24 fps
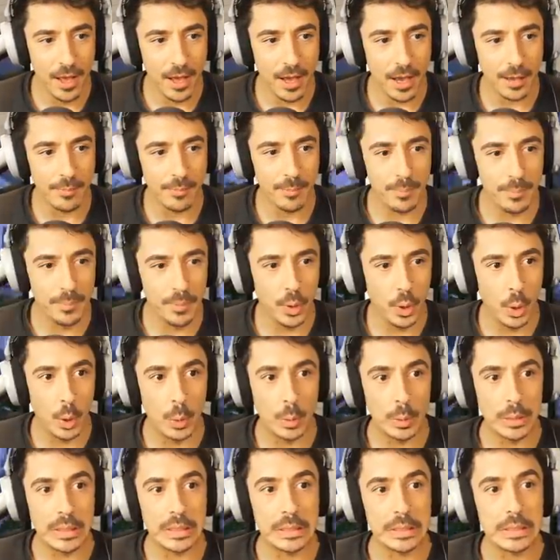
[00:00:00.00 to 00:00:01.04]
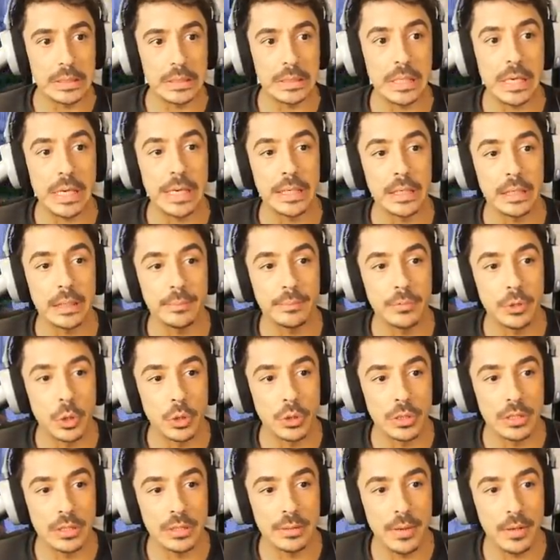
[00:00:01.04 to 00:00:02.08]
I'm poorly today and I'm
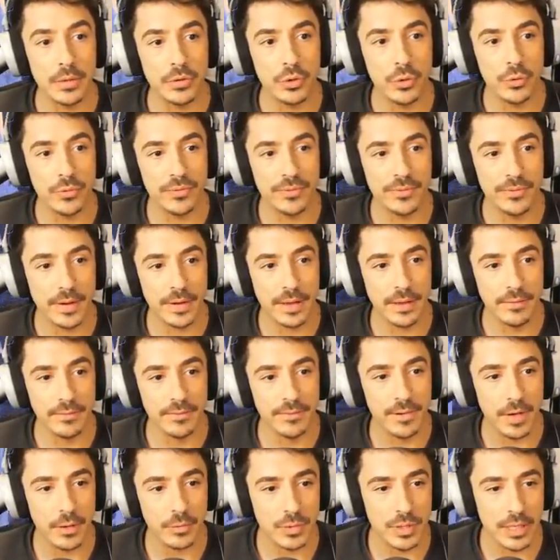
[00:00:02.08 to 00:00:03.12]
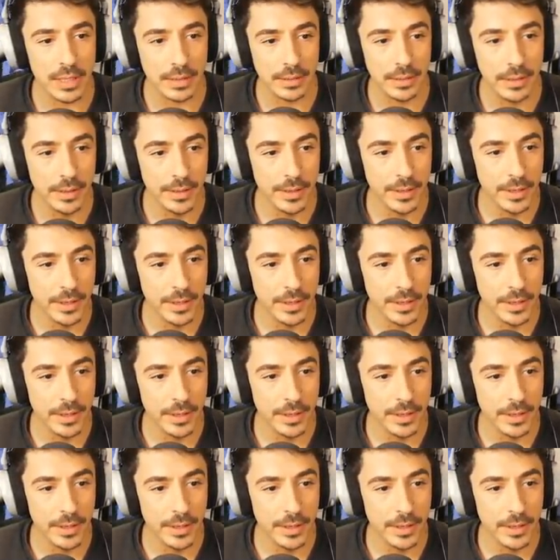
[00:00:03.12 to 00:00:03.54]
not in the mood. You're fucking floating.